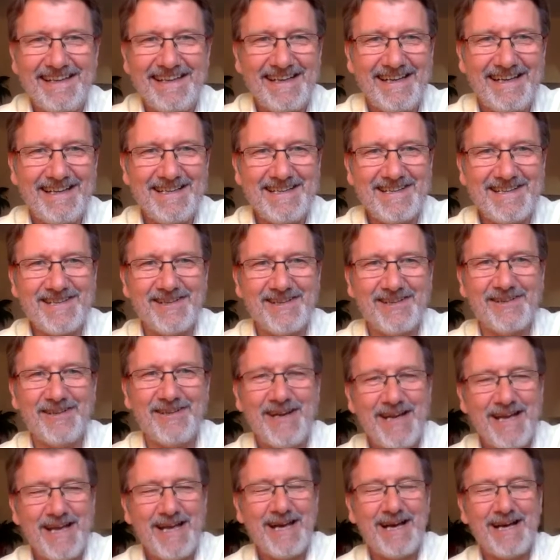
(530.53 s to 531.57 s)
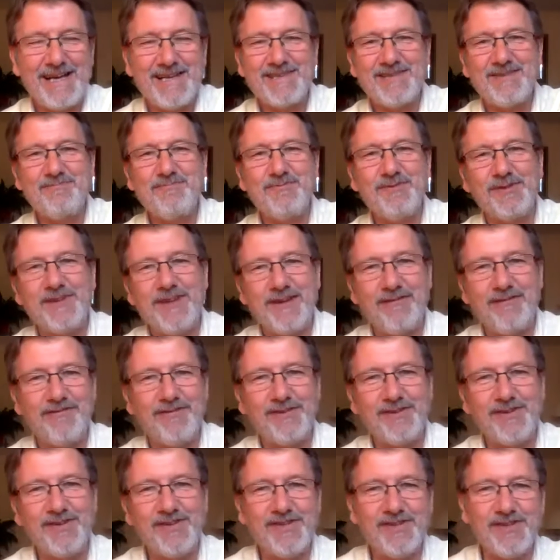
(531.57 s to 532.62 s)
And so a simple
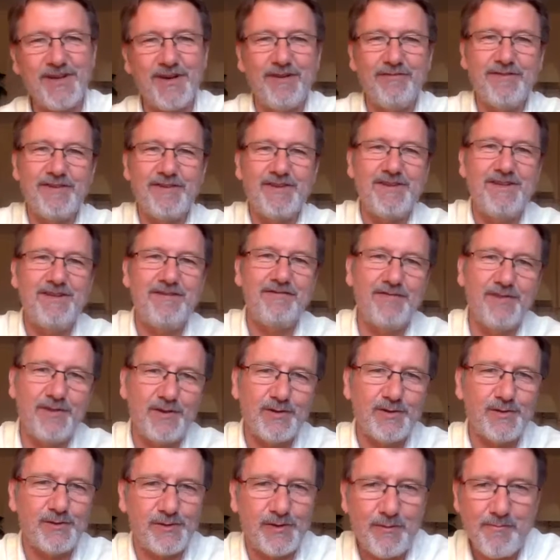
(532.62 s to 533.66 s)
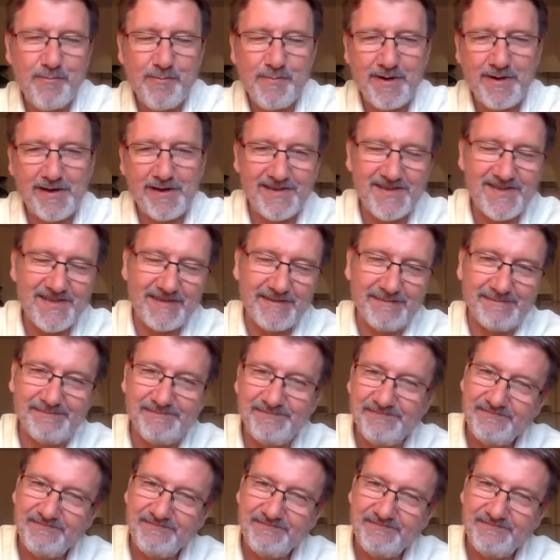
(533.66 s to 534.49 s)
definition of a difficult person.